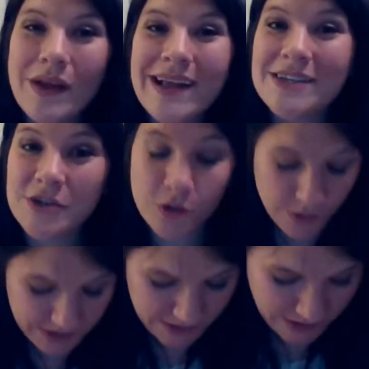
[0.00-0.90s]
We got
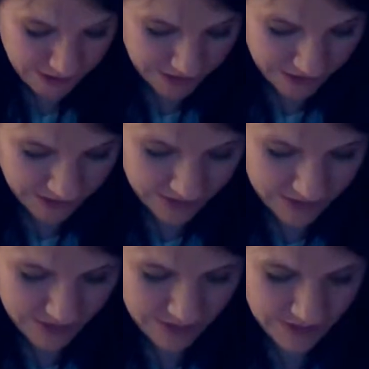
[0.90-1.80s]
turquoise in here, y'all.
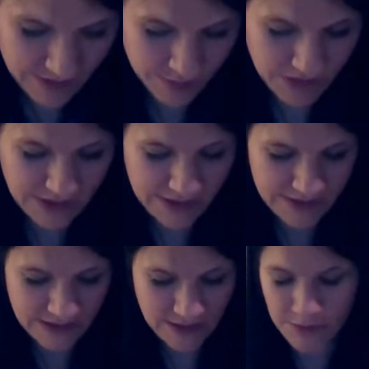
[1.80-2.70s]

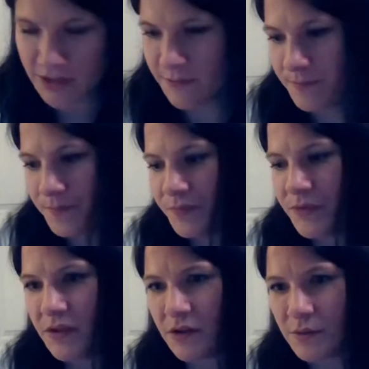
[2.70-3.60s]
Please stand by.
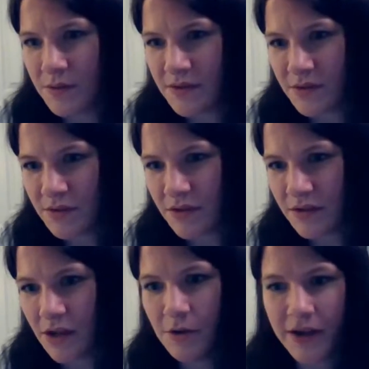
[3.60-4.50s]
Let me do
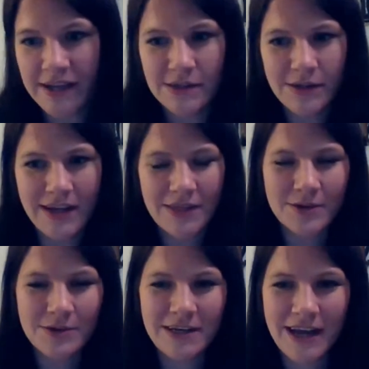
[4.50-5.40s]
okay. It's only
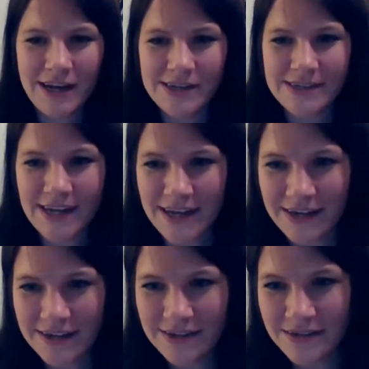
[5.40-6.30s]
8.39.
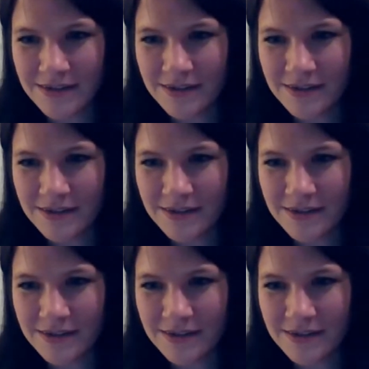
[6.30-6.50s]
Dang.